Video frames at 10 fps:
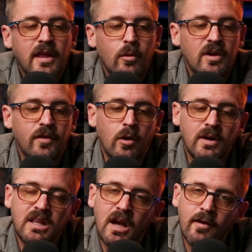that we've
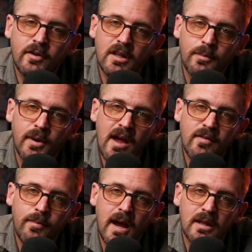already covered in the
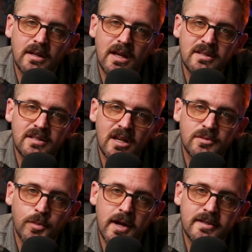private pilot
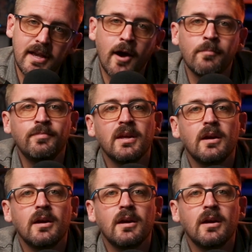ACS breakdown,